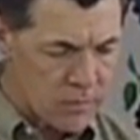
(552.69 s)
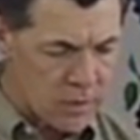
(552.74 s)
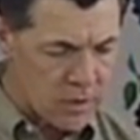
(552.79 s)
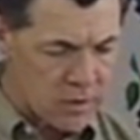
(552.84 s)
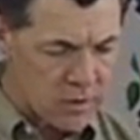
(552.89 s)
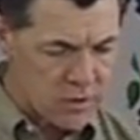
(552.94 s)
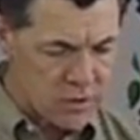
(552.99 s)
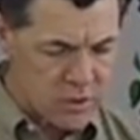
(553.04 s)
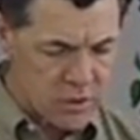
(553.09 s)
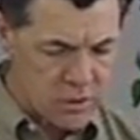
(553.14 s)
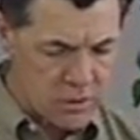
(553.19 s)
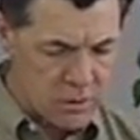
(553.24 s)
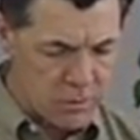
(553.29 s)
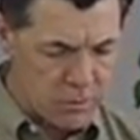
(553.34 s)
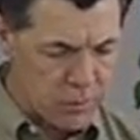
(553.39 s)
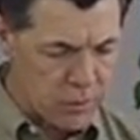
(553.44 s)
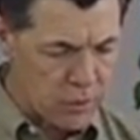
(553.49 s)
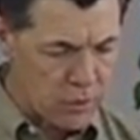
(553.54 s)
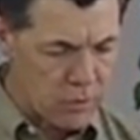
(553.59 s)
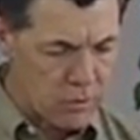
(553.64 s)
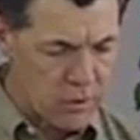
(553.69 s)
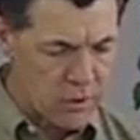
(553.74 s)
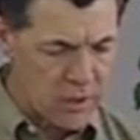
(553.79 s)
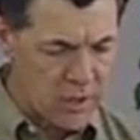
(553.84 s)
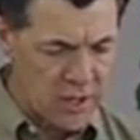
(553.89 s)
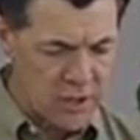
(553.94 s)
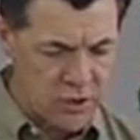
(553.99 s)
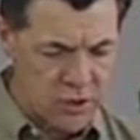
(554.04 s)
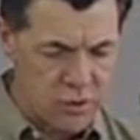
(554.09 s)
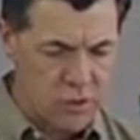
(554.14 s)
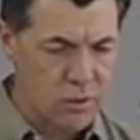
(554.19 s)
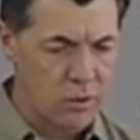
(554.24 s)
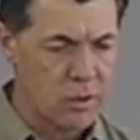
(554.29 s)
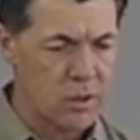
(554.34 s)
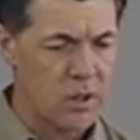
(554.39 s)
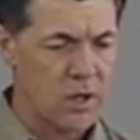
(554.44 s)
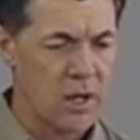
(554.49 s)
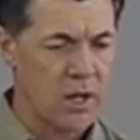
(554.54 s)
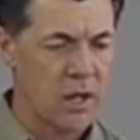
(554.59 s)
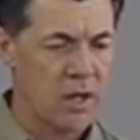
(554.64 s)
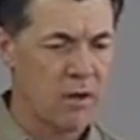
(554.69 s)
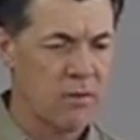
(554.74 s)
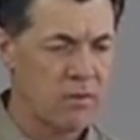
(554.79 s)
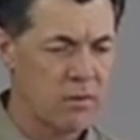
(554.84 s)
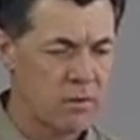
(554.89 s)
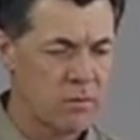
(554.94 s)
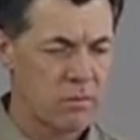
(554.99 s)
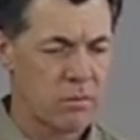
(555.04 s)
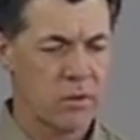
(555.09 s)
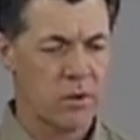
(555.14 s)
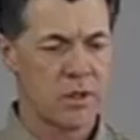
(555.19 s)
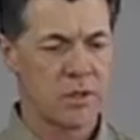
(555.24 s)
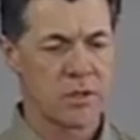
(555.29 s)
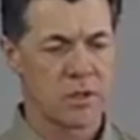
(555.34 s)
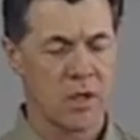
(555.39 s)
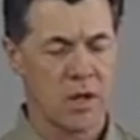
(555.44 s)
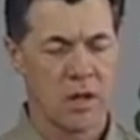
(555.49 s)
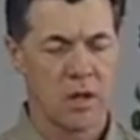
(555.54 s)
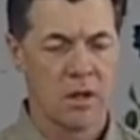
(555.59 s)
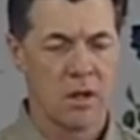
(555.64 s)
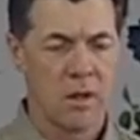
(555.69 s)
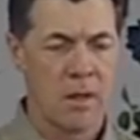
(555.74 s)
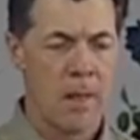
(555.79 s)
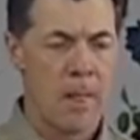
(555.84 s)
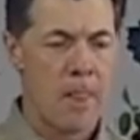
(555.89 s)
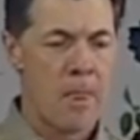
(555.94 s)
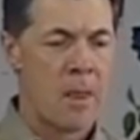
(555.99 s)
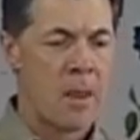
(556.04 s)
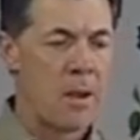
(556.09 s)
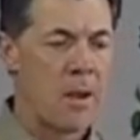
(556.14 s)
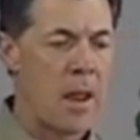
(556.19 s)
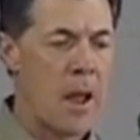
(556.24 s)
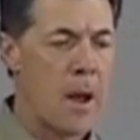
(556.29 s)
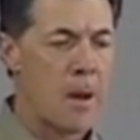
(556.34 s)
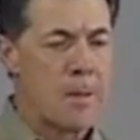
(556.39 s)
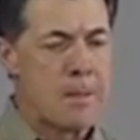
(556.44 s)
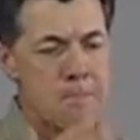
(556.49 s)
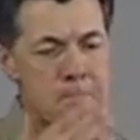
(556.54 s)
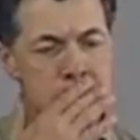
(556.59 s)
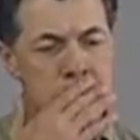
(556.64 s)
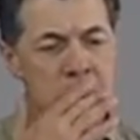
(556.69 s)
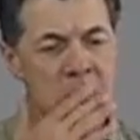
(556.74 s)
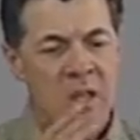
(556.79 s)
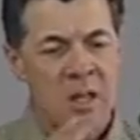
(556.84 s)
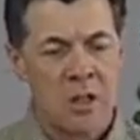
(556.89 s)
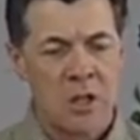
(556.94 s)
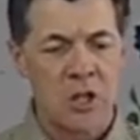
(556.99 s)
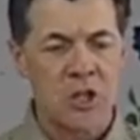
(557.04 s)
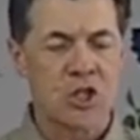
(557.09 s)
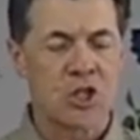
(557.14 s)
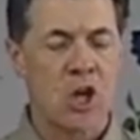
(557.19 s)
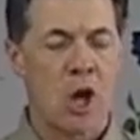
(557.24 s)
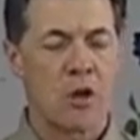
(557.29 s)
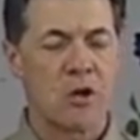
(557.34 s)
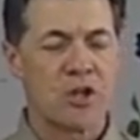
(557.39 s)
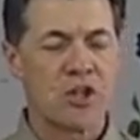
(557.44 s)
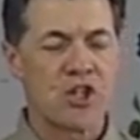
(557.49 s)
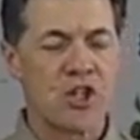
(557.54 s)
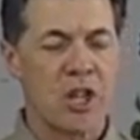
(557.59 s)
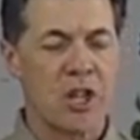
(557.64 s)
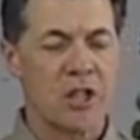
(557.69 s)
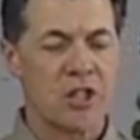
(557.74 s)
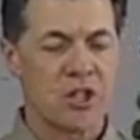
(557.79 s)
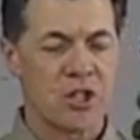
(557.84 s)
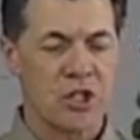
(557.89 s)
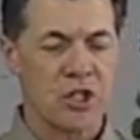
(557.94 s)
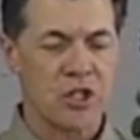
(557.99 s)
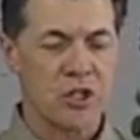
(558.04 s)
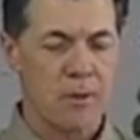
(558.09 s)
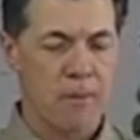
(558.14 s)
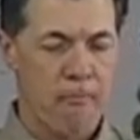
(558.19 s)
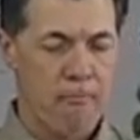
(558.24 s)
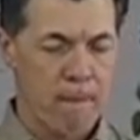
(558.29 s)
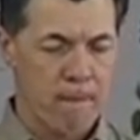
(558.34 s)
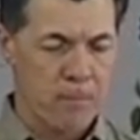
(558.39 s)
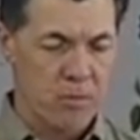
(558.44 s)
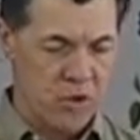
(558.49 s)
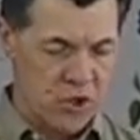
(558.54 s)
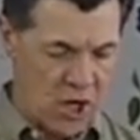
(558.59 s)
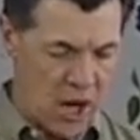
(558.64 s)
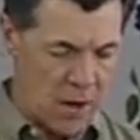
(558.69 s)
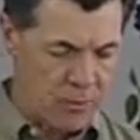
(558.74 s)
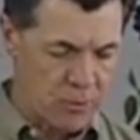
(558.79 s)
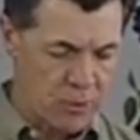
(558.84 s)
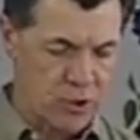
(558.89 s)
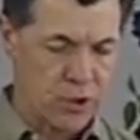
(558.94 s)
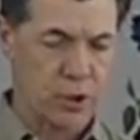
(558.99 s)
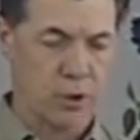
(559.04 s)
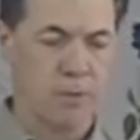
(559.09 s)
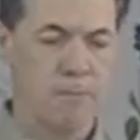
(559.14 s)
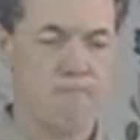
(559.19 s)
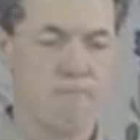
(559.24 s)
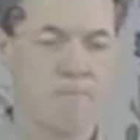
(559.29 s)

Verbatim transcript: this computer, a nice toy to have. Praise God. Now, let's go to Genesis chapter 2.